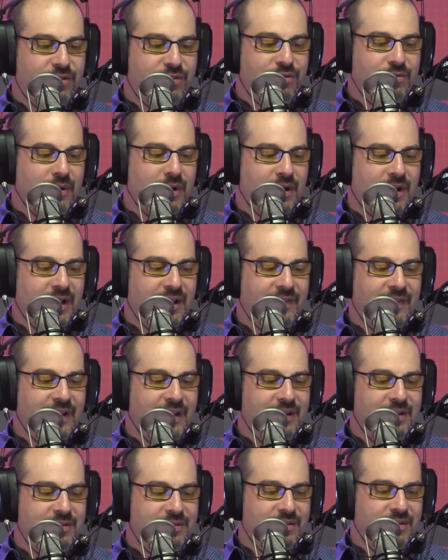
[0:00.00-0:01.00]

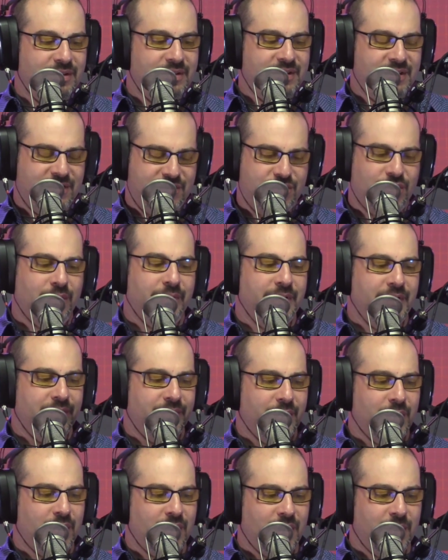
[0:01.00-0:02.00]
they did a survey of
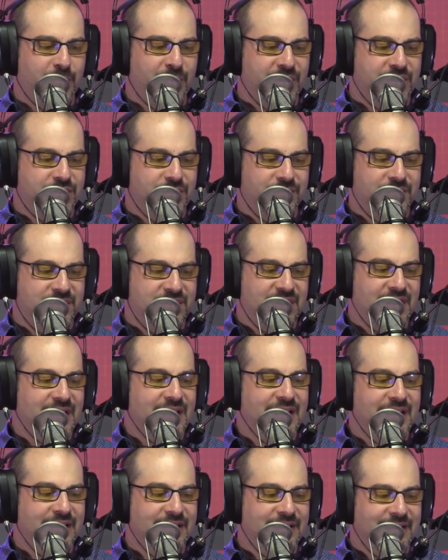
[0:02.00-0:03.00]
a bunch of
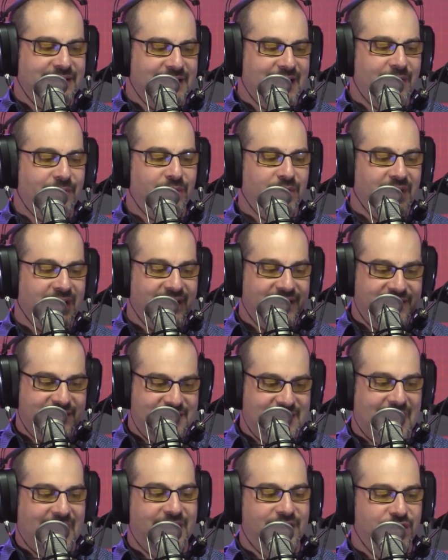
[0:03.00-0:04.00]
C-level
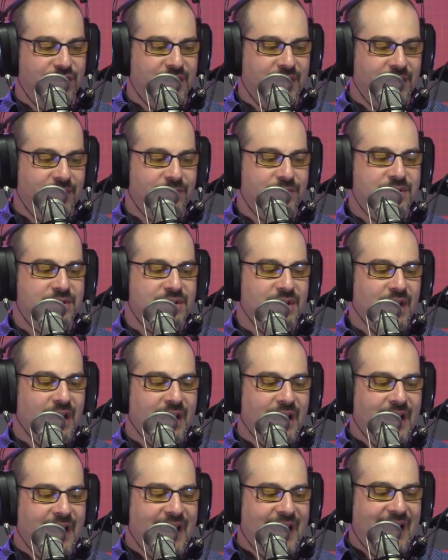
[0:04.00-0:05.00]
executives,
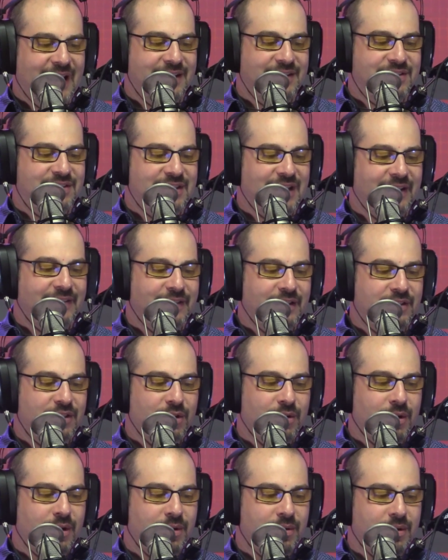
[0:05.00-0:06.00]
and said that
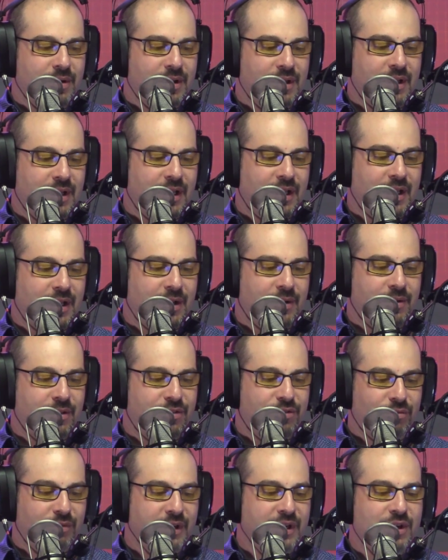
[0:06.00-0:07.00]
the
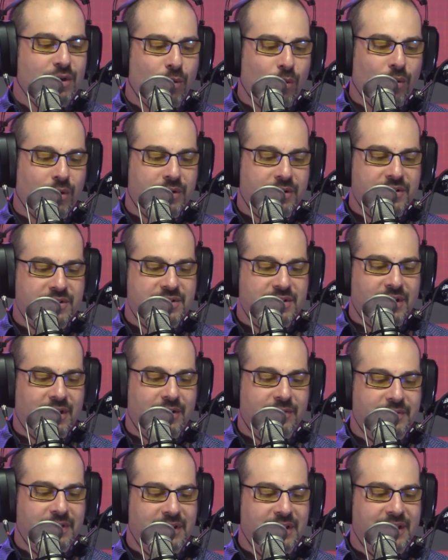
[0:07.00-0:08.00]
3/4
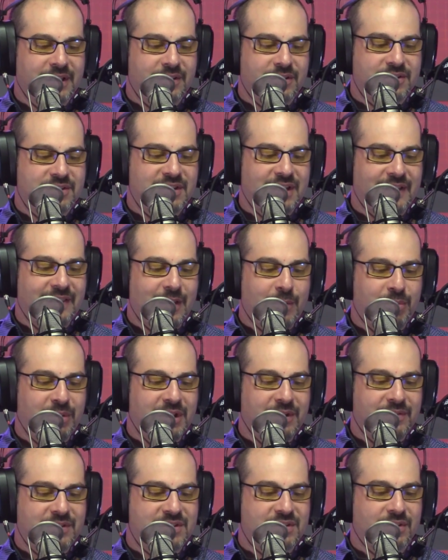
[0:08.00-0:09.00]
of the leaders say they
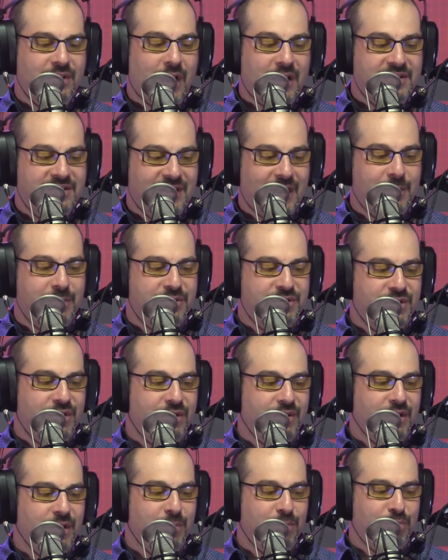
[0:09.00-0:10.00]
believe a
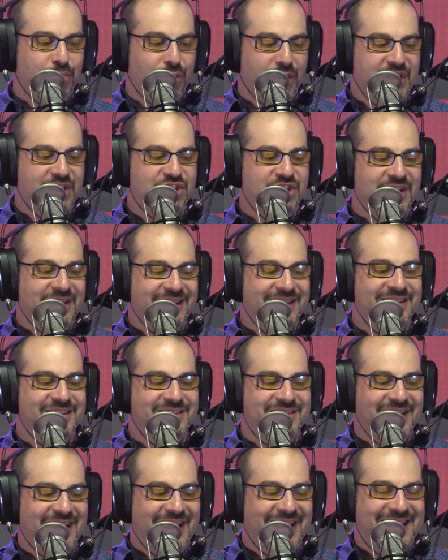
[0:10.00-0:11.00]
cybersecurity breach
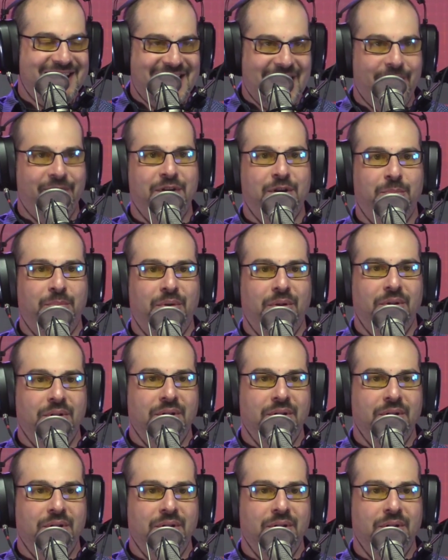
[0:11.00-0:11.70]
is inevitable,